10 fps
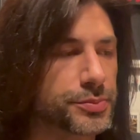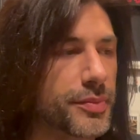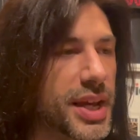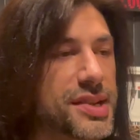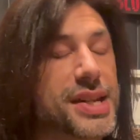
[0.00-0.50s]

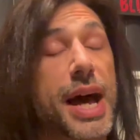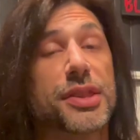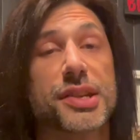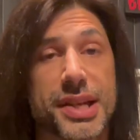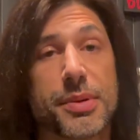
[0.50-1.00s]
It's not
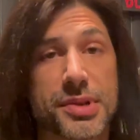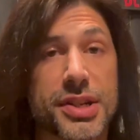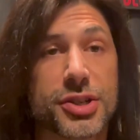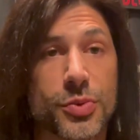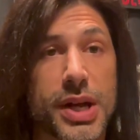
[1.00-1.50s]
the same
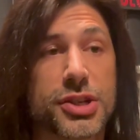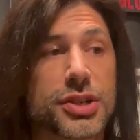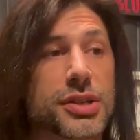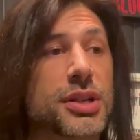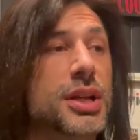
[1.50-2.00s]

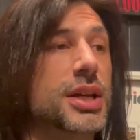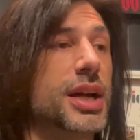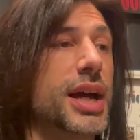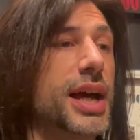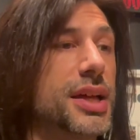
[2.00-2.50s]
situation
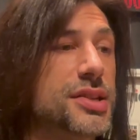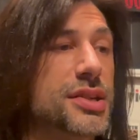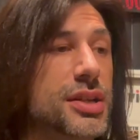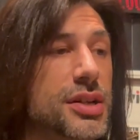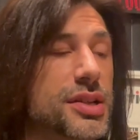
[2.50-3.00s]
as
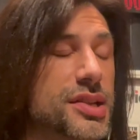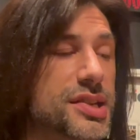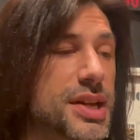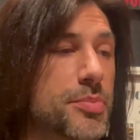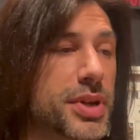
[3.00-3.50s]

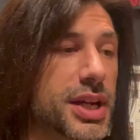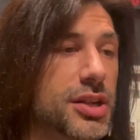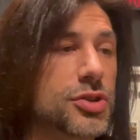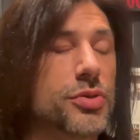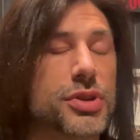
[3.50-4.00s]
stepping
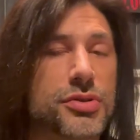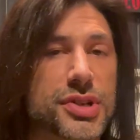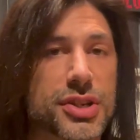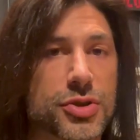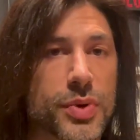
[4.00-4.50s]
into a new
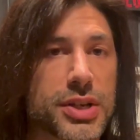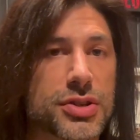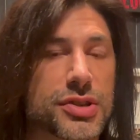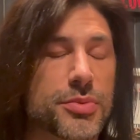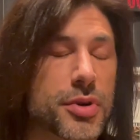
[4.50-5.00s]

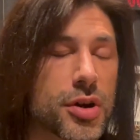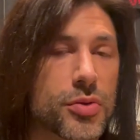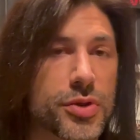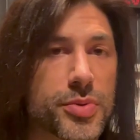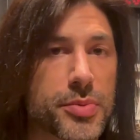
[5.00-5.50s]
situation tomorrow
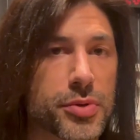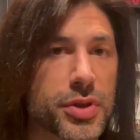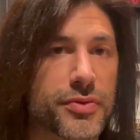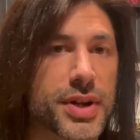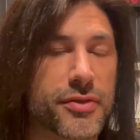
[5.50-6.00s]
with people
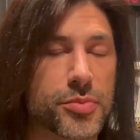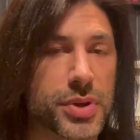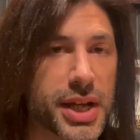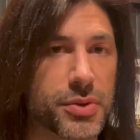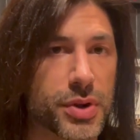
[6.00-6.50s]
you've never
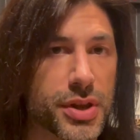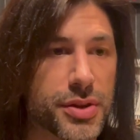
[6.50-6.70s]
played with.